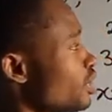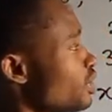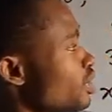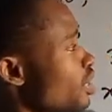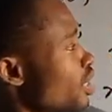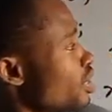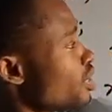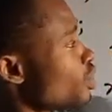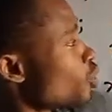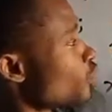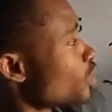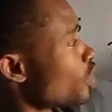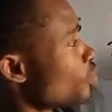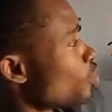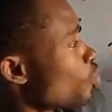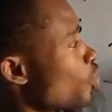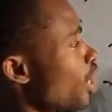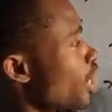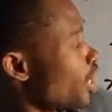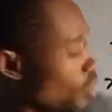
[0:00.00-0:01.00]
This is
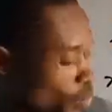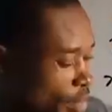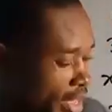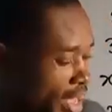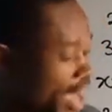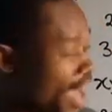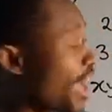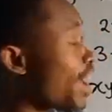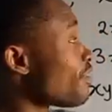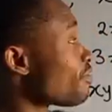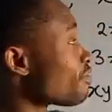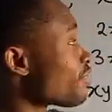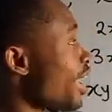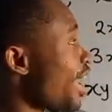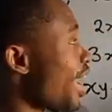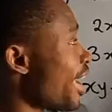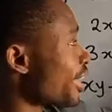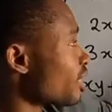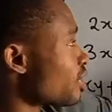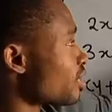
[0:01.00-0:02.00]
equation 1. We have
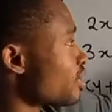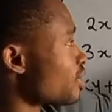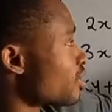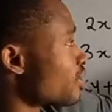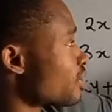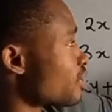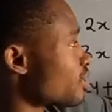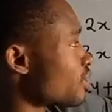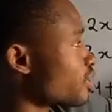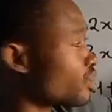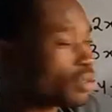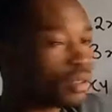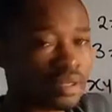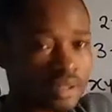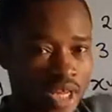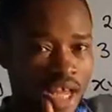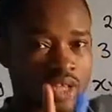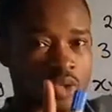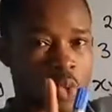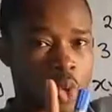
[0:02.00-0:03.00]
x.
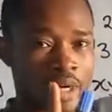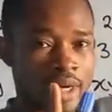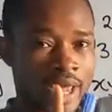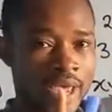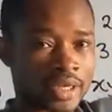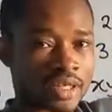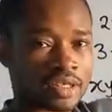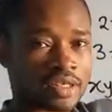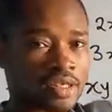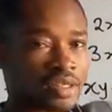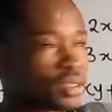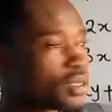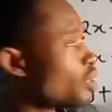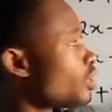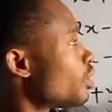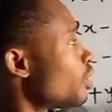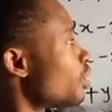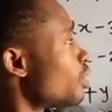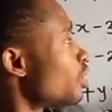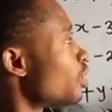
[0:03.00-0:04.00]
That's
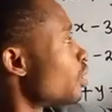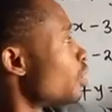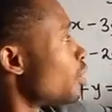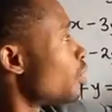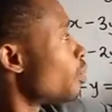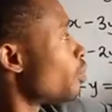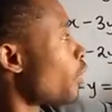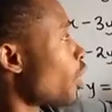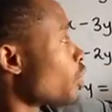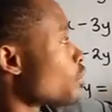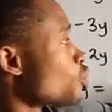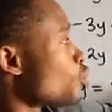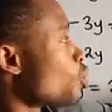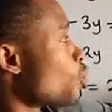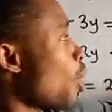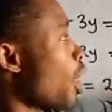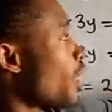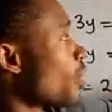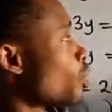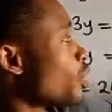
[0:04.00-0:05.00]
1x. Plus
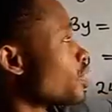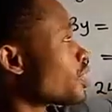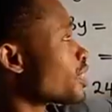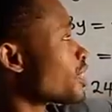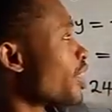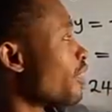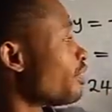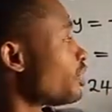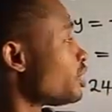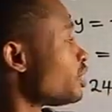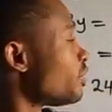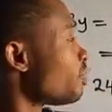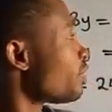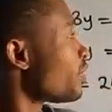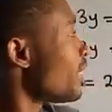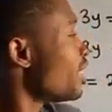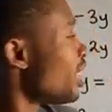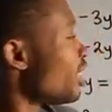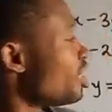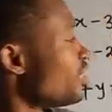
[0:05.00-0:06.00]
2y equal to 7.
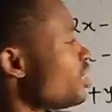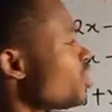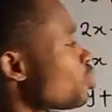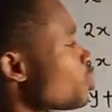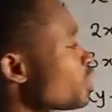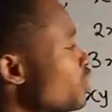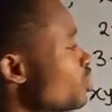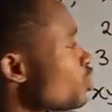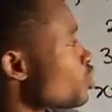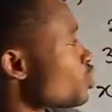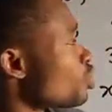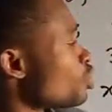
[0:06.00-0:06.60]
Now in equation